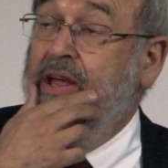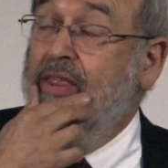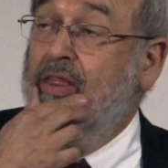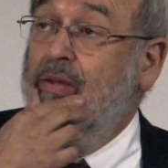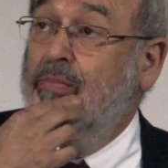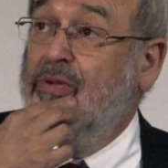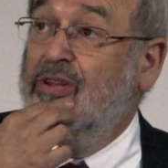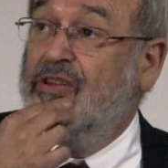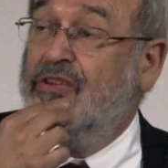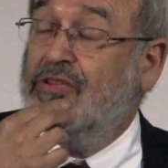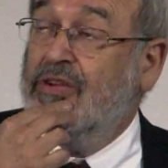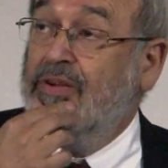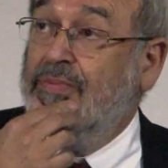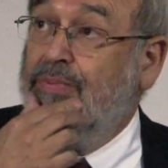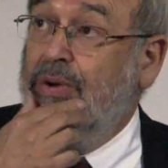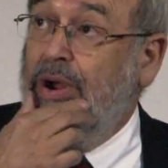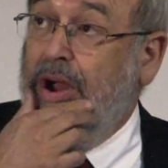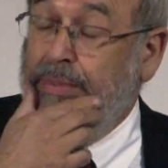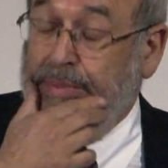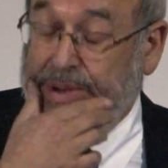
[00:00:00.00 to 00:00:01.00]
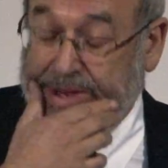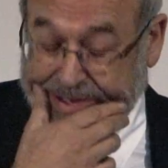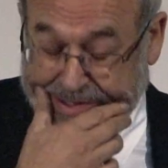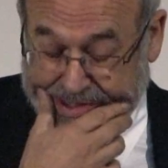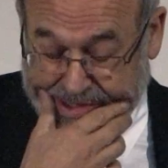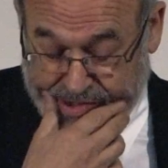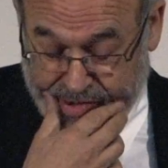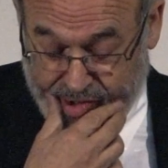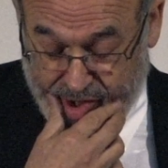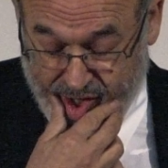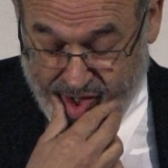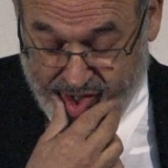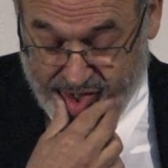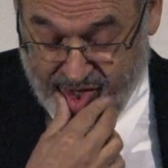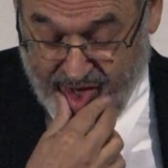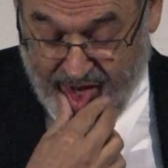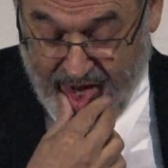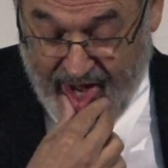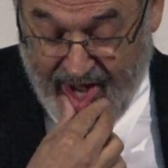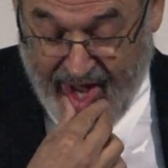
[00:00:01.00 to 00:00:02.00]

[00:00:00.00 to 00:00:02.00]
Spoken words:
the Ministry of Primary Industries